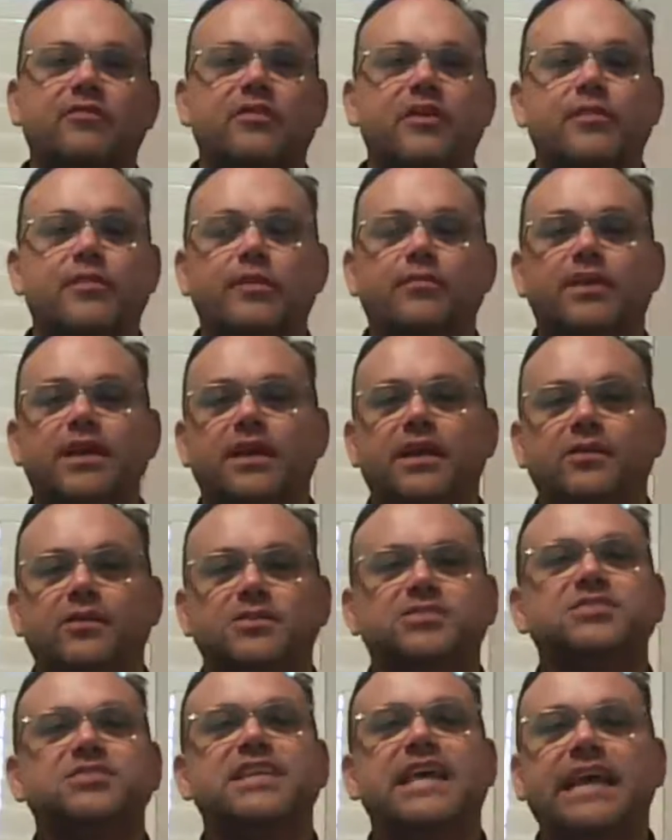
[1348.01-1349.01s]
whatever it may be,
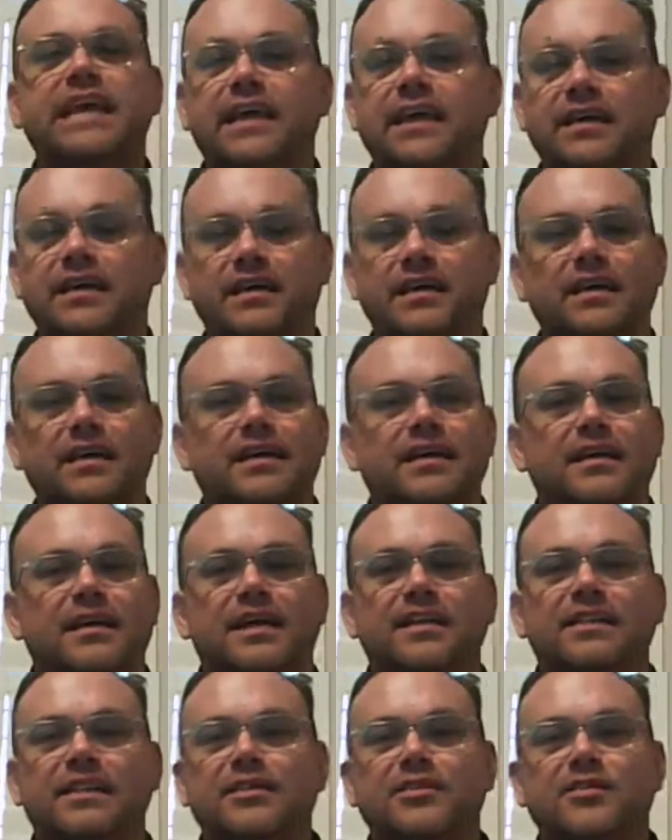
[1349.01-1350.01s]
or singing,
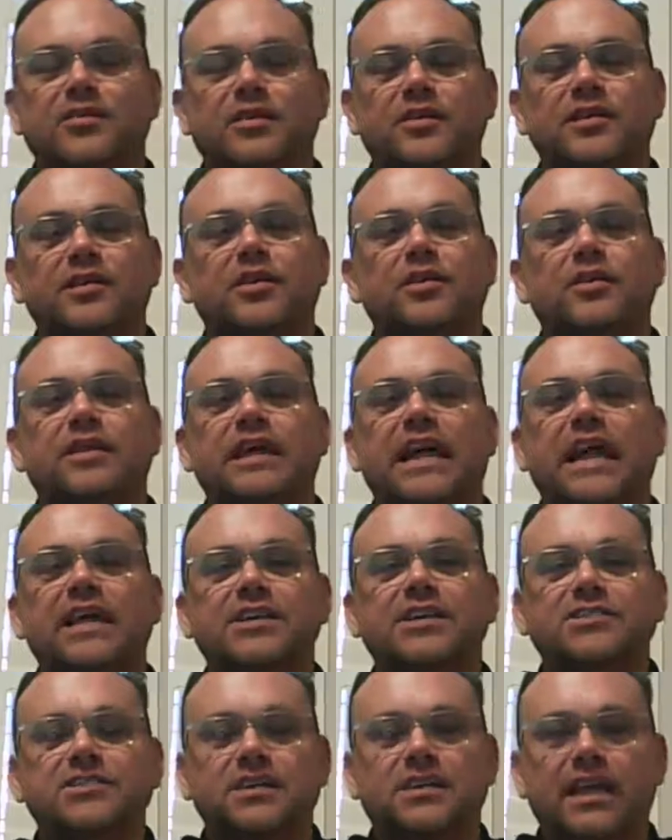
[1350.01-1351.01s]
and then you you know, like
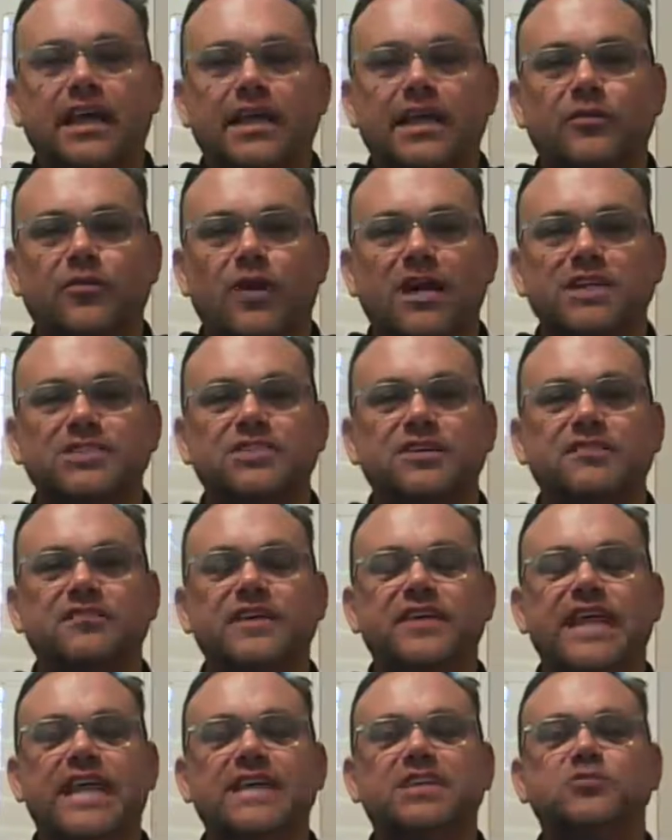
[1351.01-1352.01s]
I used to like
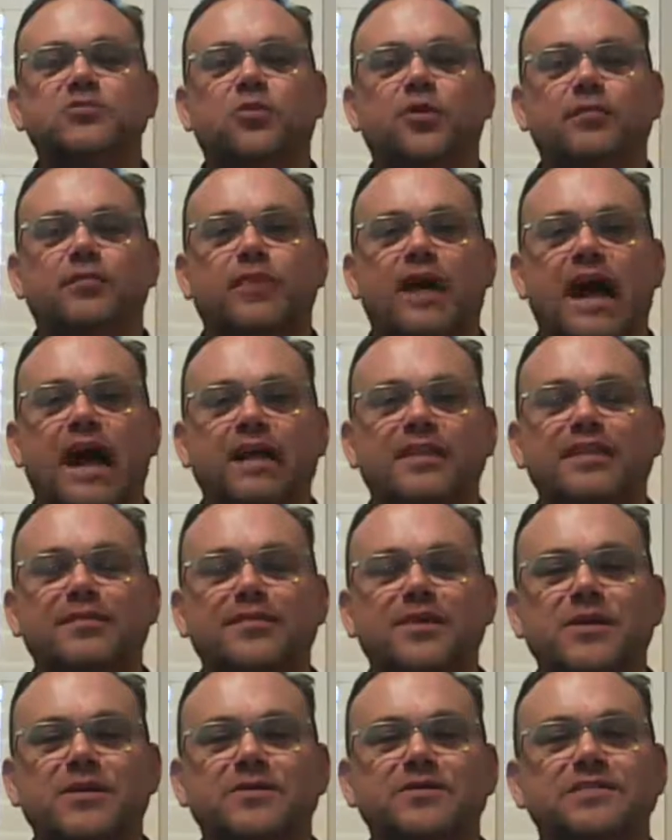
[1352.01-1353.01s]
watching VH1 Behind
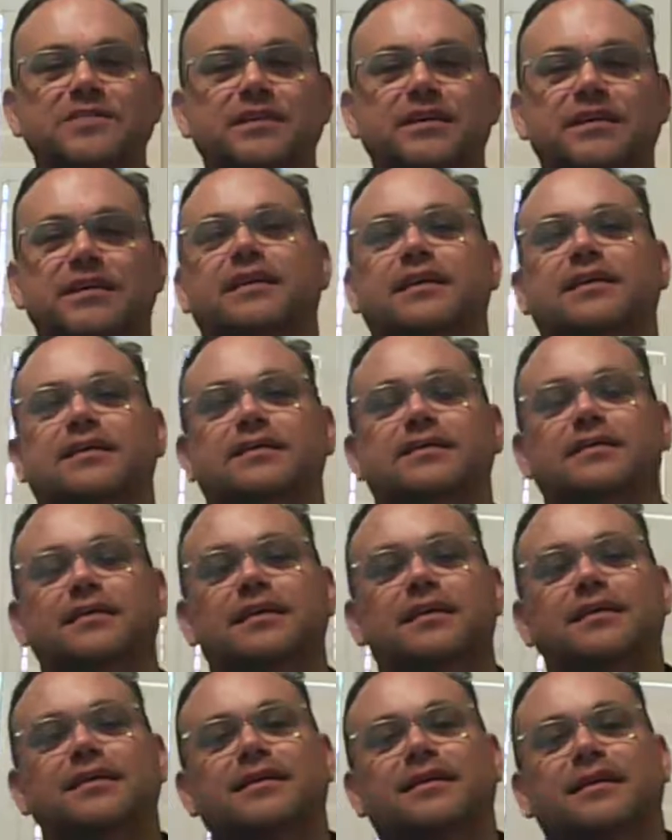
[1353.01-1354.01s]
the Music
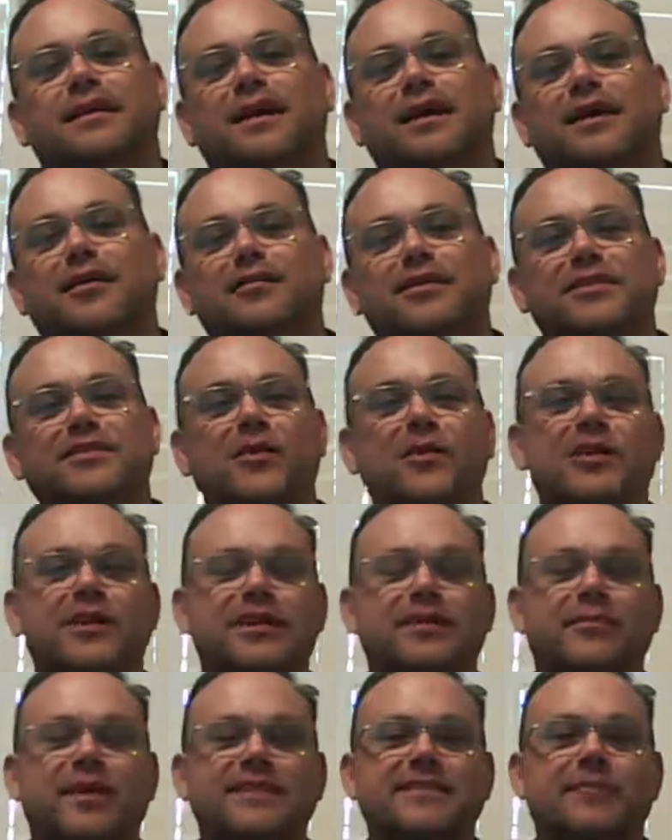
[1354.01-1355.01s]
and. Um, and
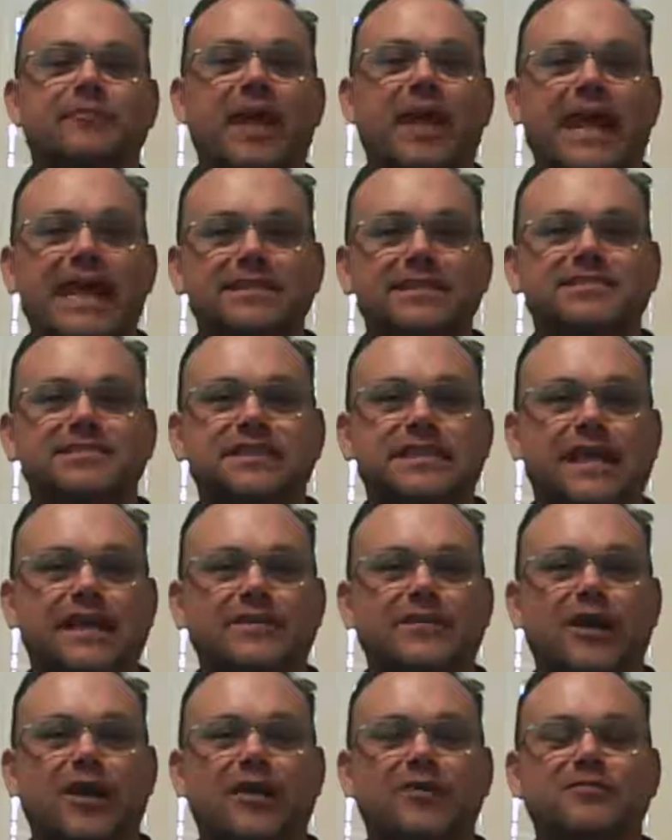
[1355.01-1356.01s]
learning about the bands that
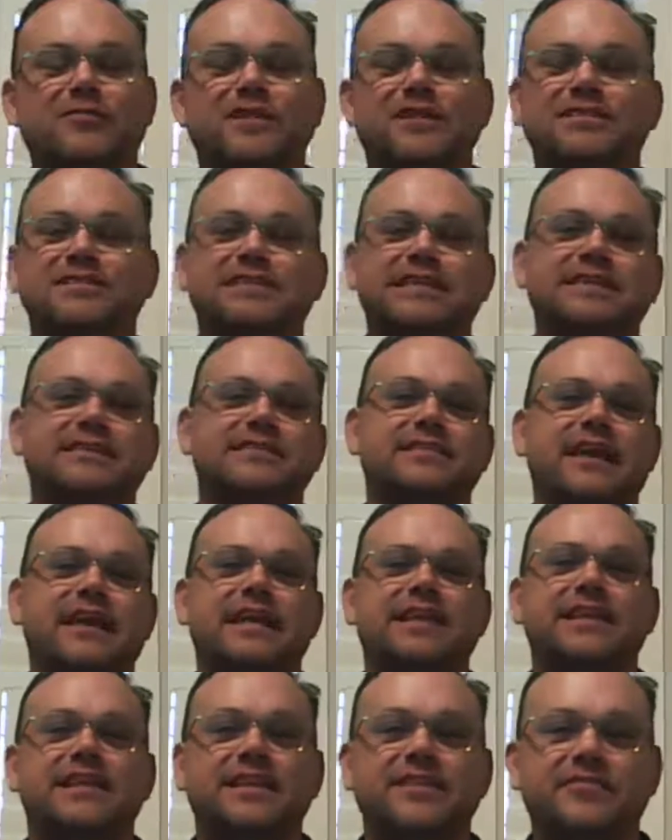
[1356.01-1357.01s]
I loved and seeing that
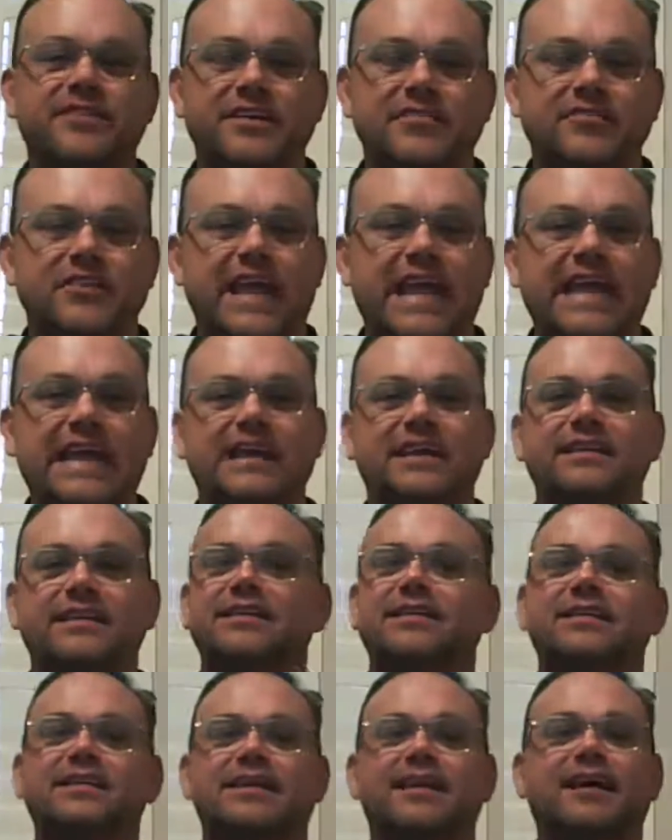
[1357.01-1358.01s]
they had to live in a
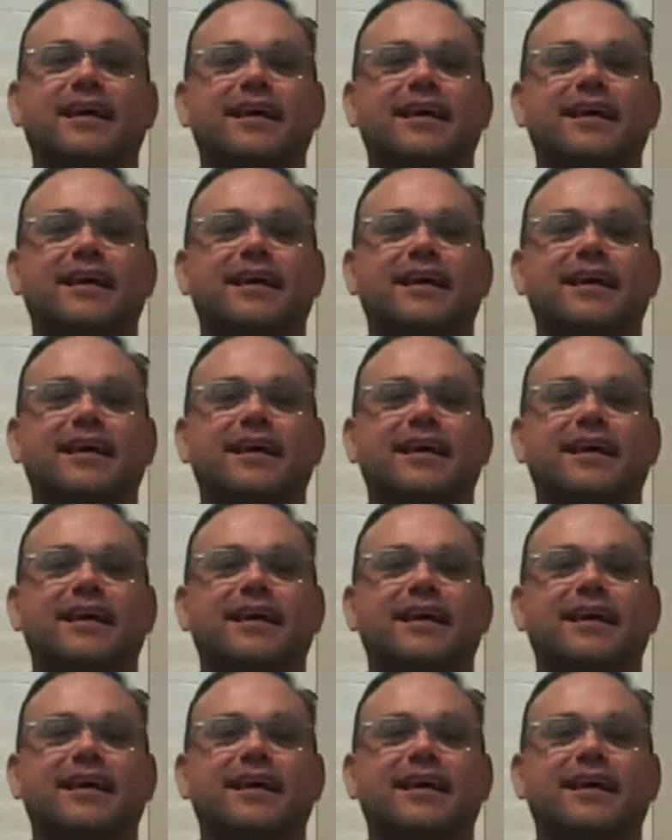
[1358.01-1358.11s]
van